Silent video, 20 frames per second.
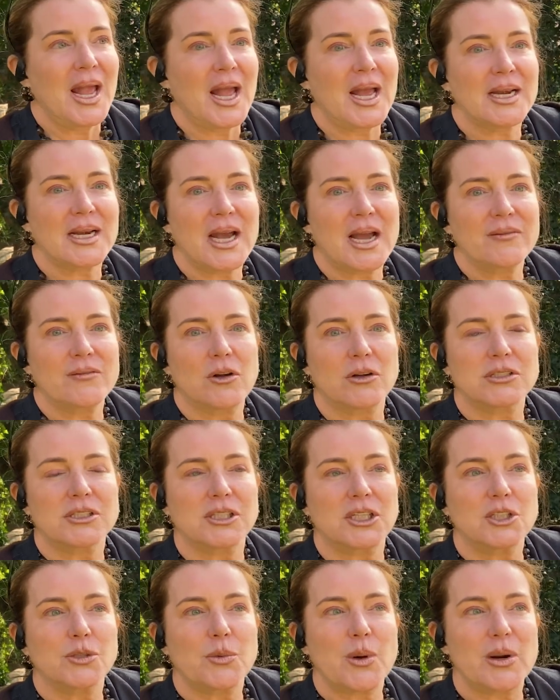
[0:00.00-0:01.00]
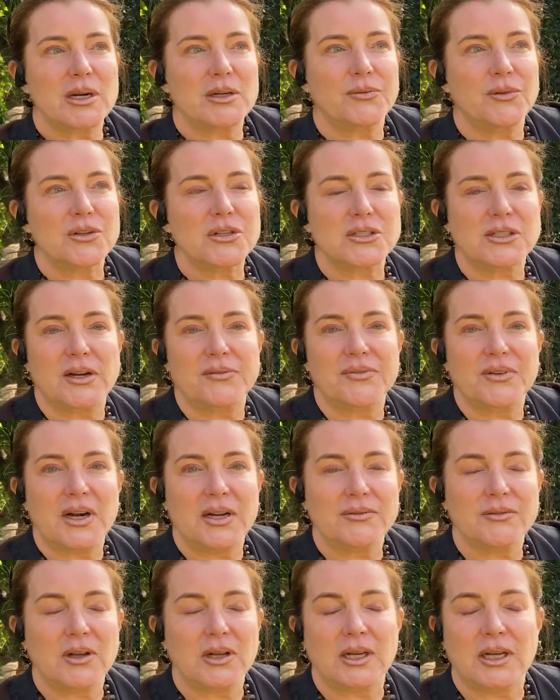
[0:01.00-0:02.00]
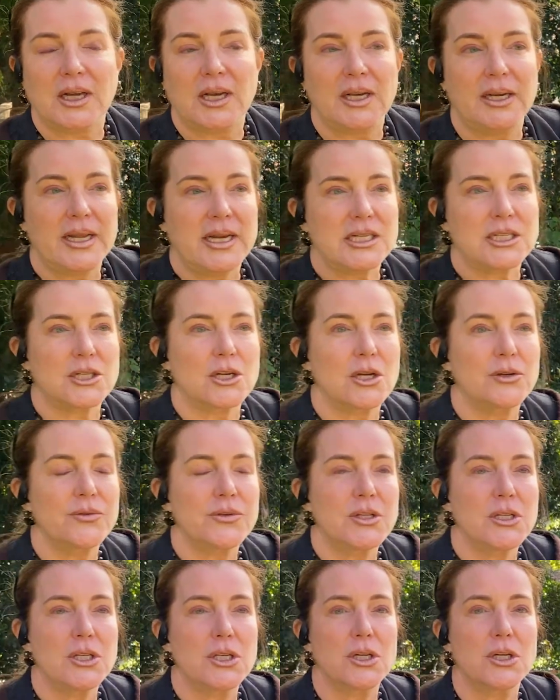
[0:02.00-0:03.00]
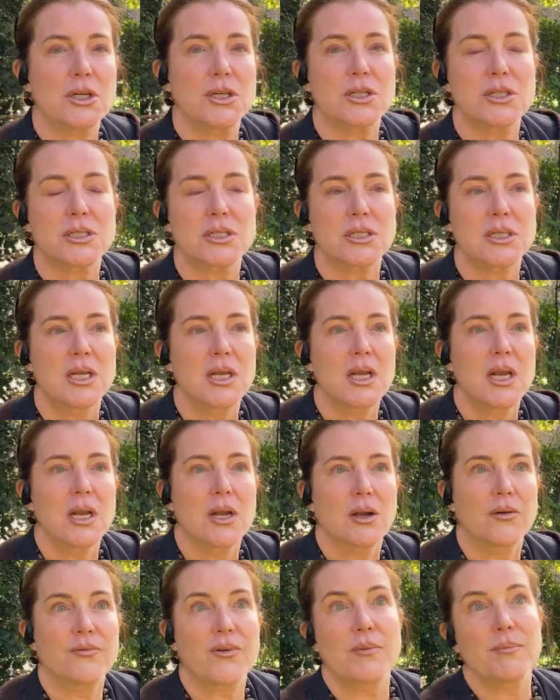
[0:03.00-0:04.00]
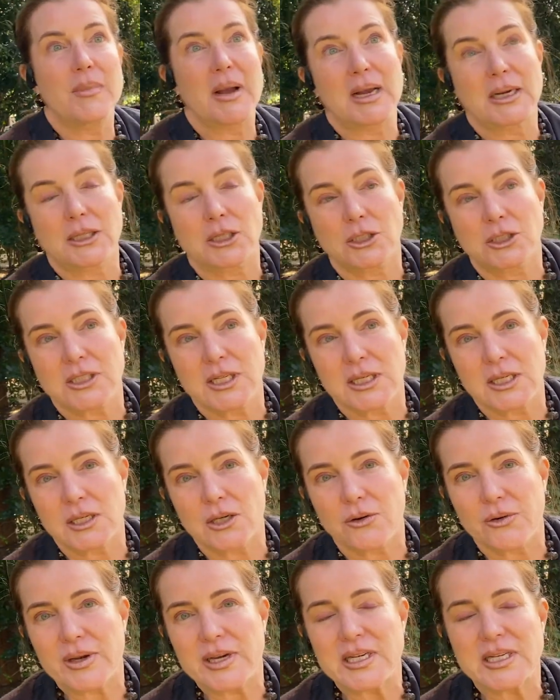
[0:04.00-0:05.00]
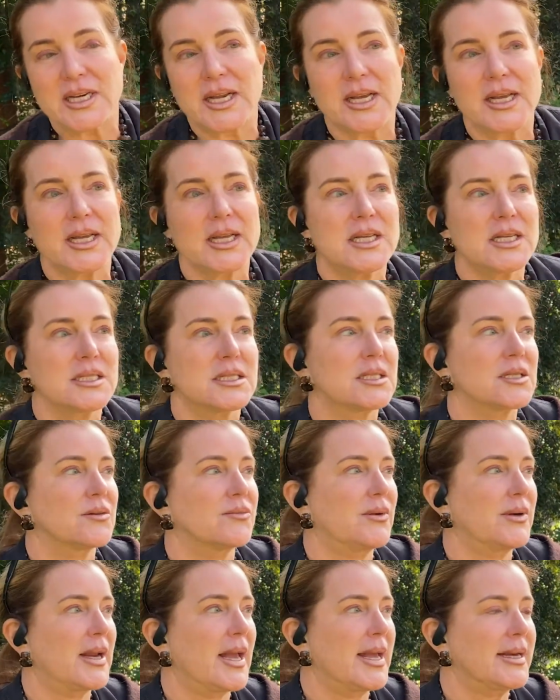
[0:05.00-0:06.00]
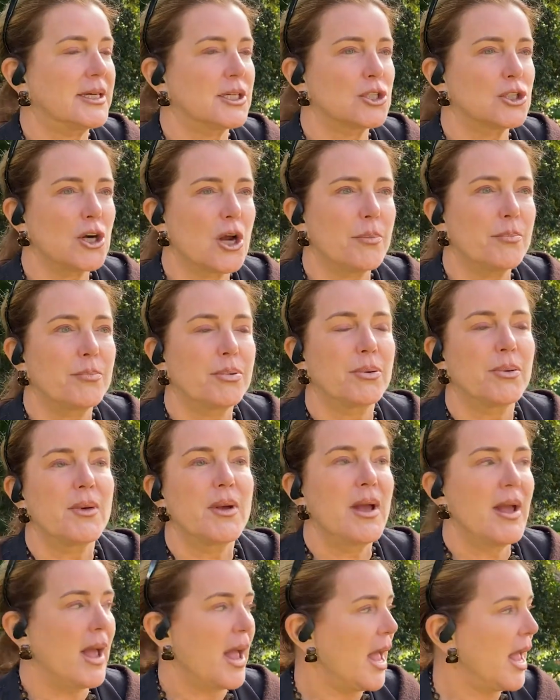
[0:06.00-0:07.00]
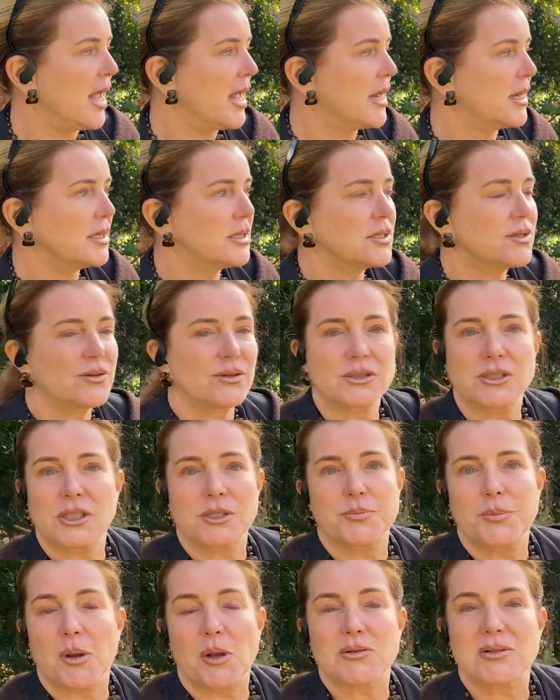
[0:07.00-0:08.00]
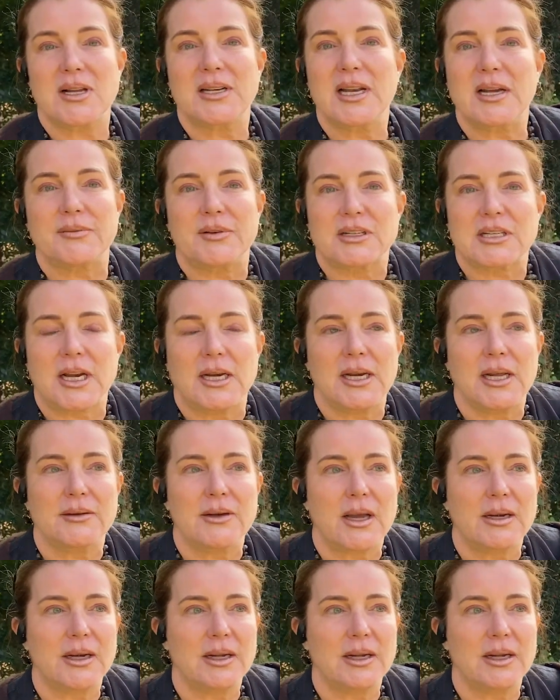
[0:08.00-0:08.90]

And I've got such wonderful stuff that I've collected over the years from my teal and green days when I had a shop, and just because I love it, I